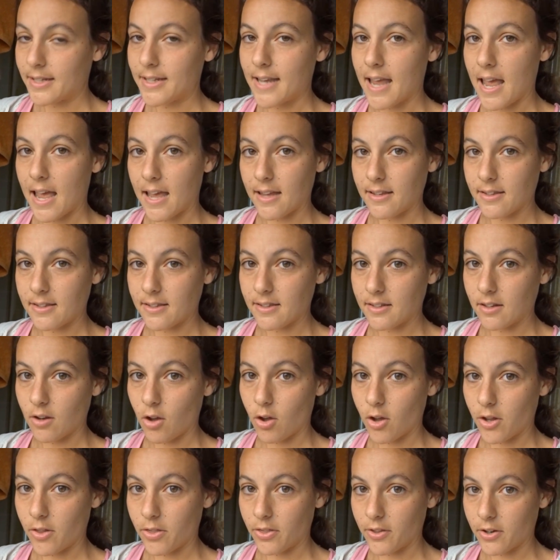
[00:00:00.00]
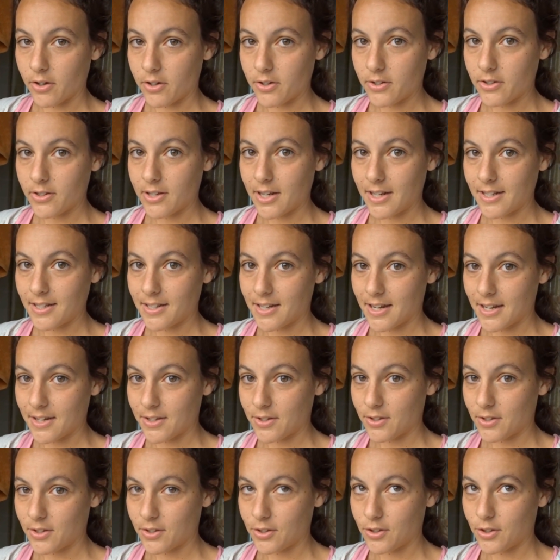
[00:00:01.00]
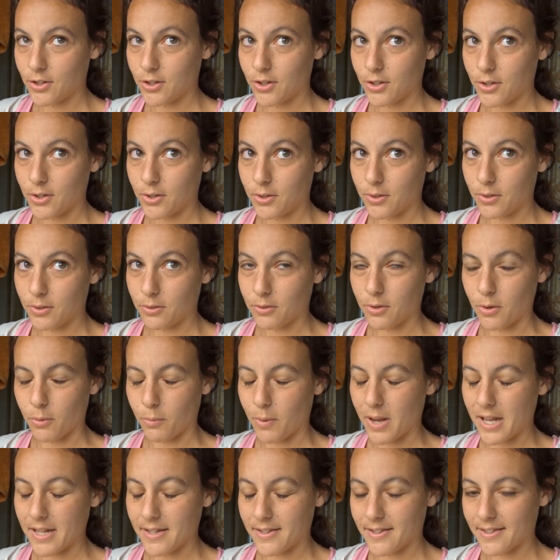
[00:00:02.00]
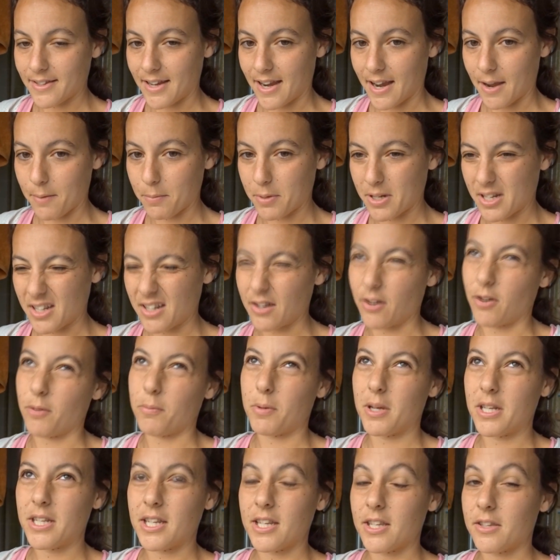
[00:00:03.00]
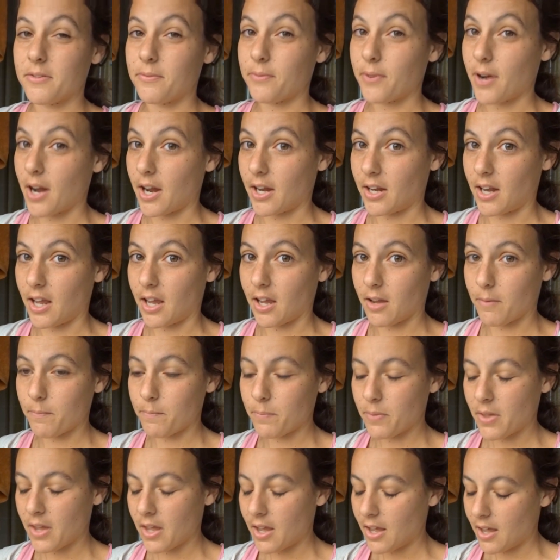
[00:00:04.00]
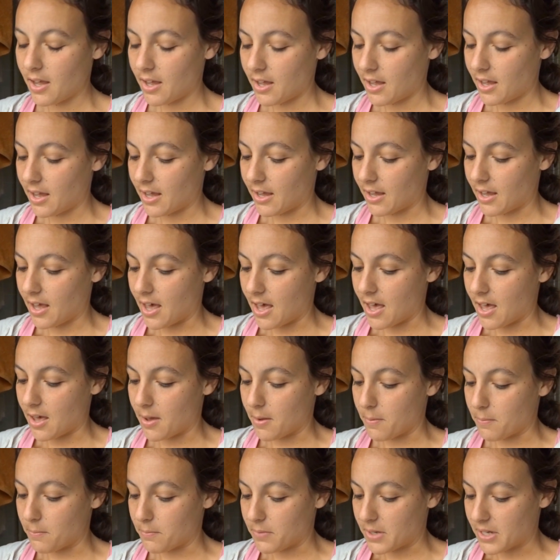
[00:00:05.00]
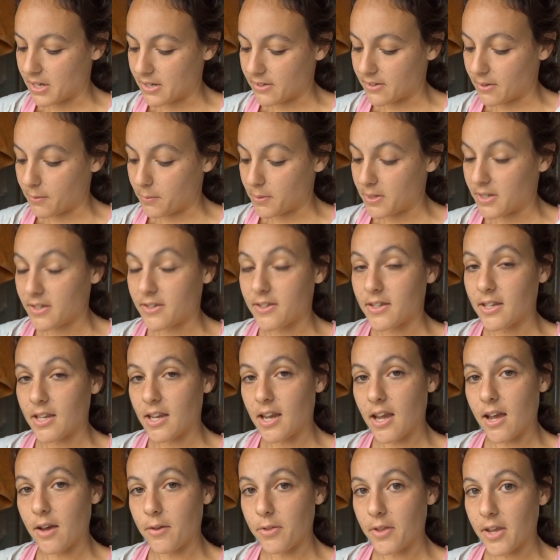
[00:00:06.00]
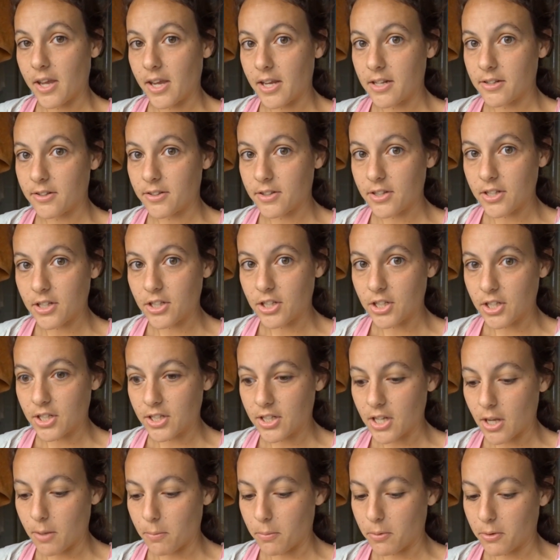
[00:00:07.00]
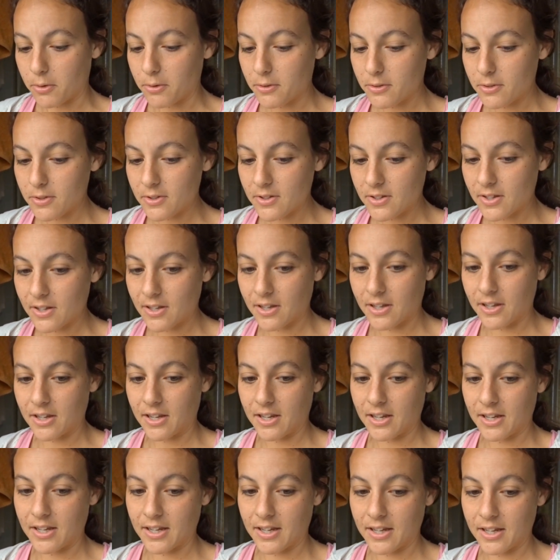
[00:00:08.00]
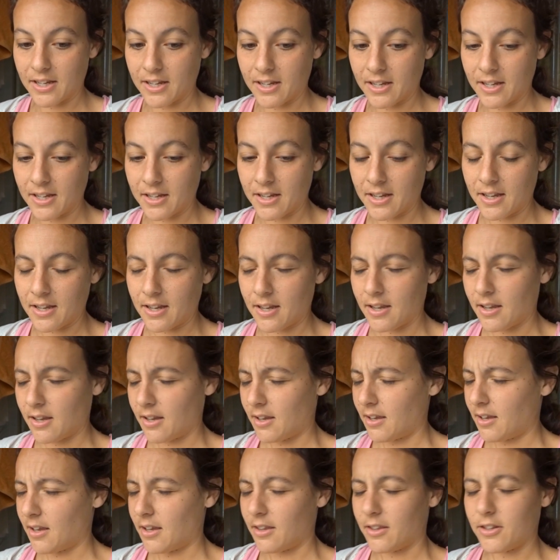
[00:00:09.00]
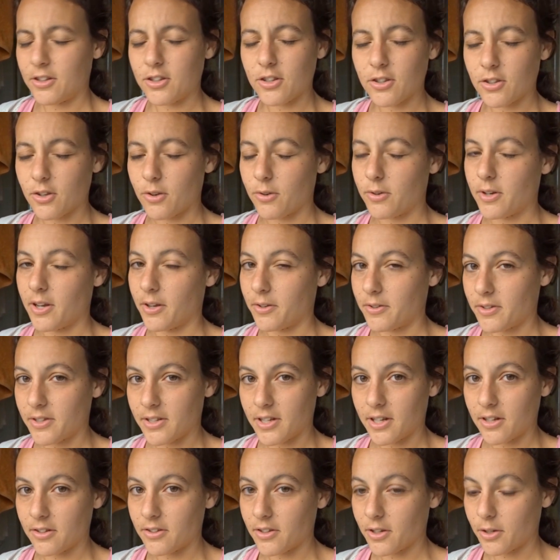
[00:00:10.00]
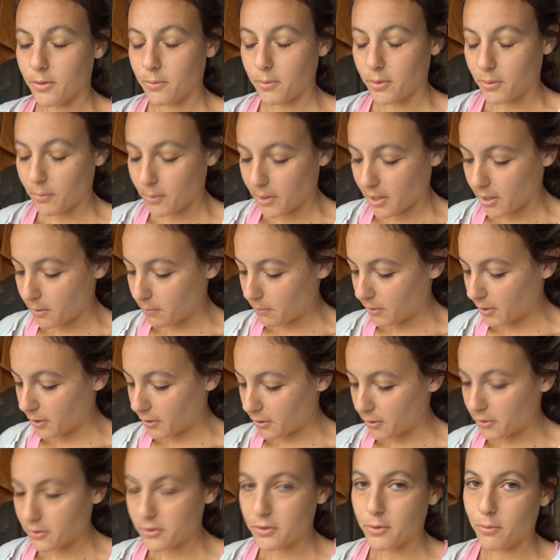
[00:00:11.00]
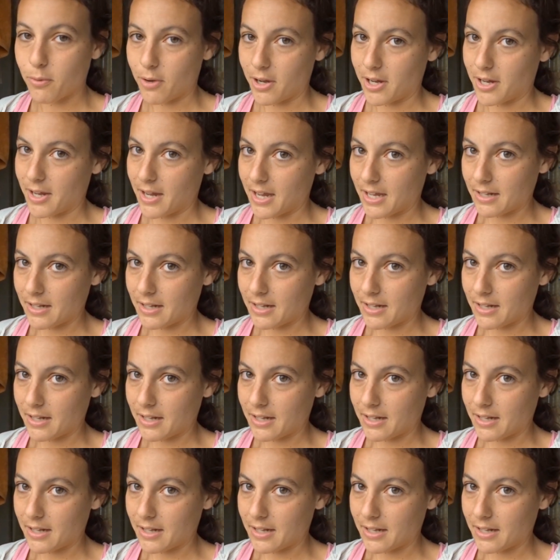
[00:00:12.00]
test on Thursday. Today's Wednesday. I'm gonna test Friday because I want to see how the HCG doubles. Let's just go downstairs. I don't want to wake up the girls quite